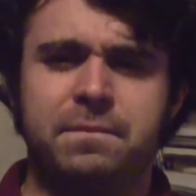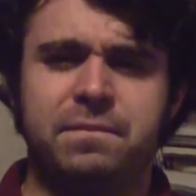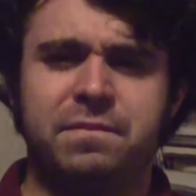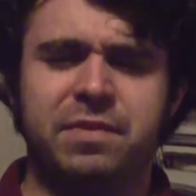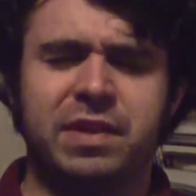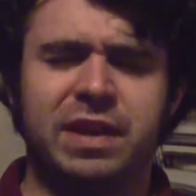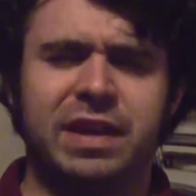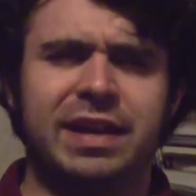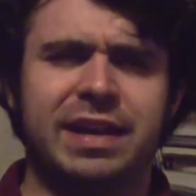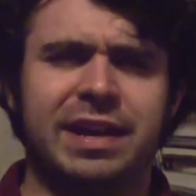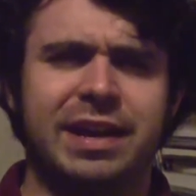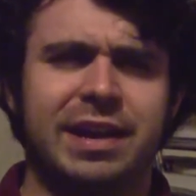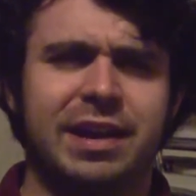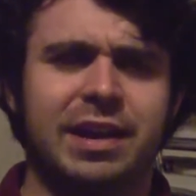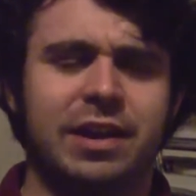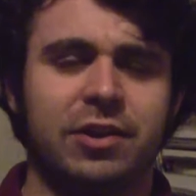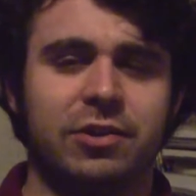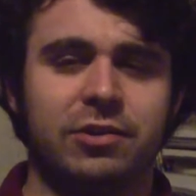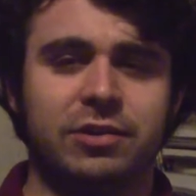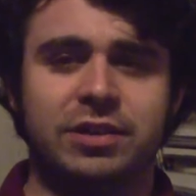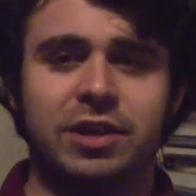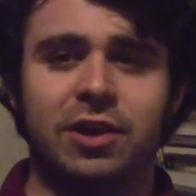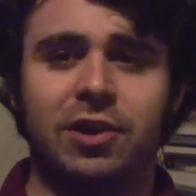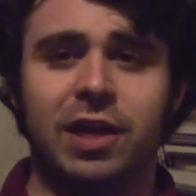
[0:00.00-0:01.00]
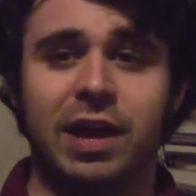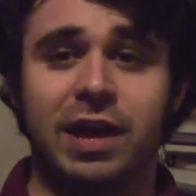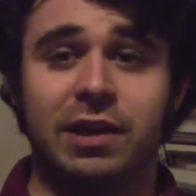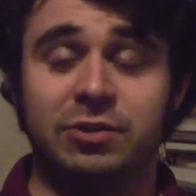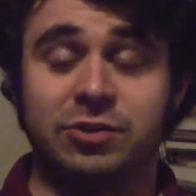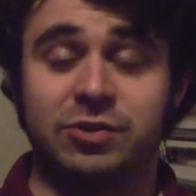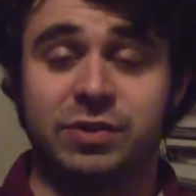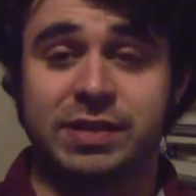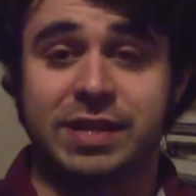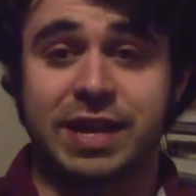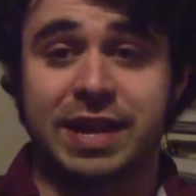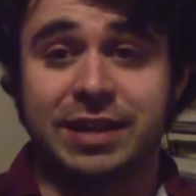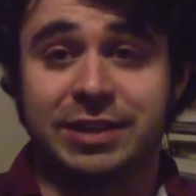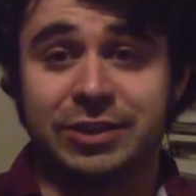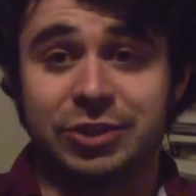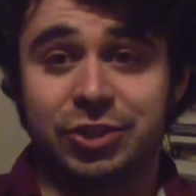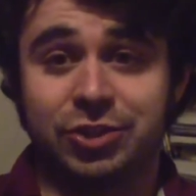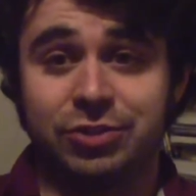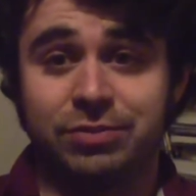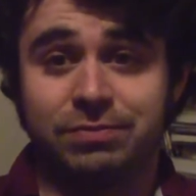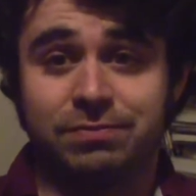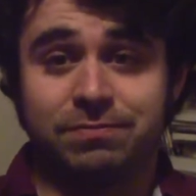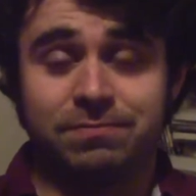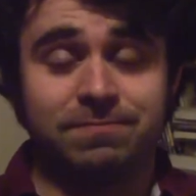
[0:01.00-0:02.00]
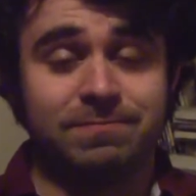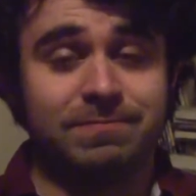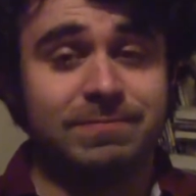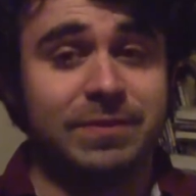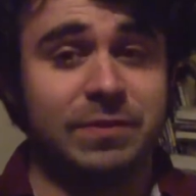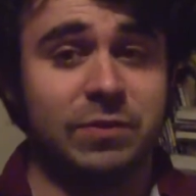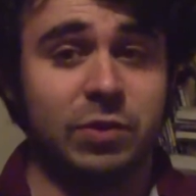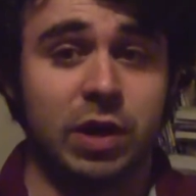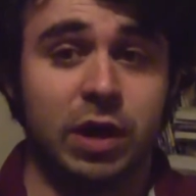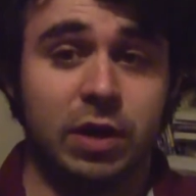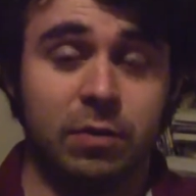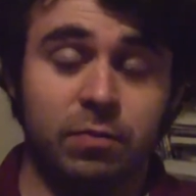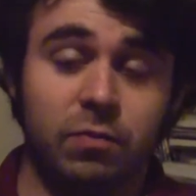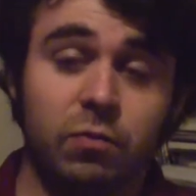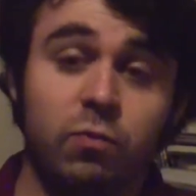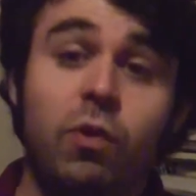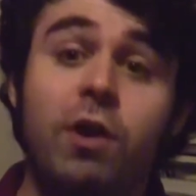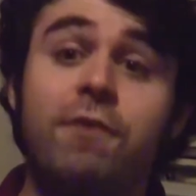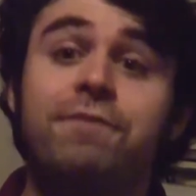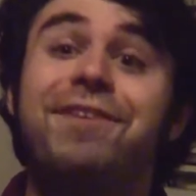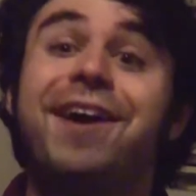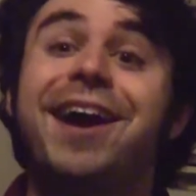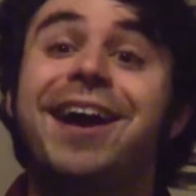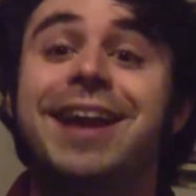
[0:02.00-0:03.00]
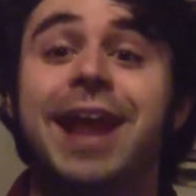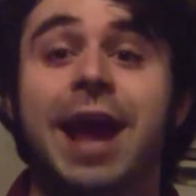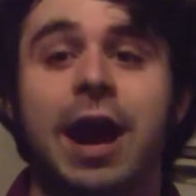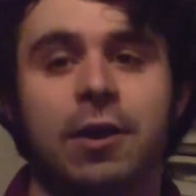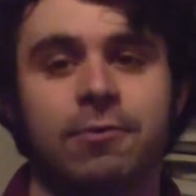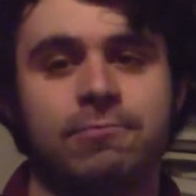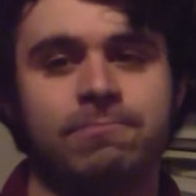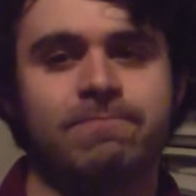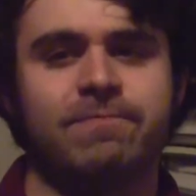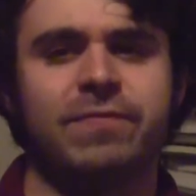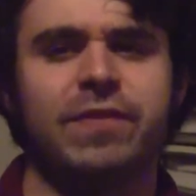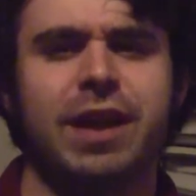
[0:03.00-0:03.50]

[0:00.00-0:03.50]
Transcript: Then again, I heard Dollhouse was kind of well, we'll find out.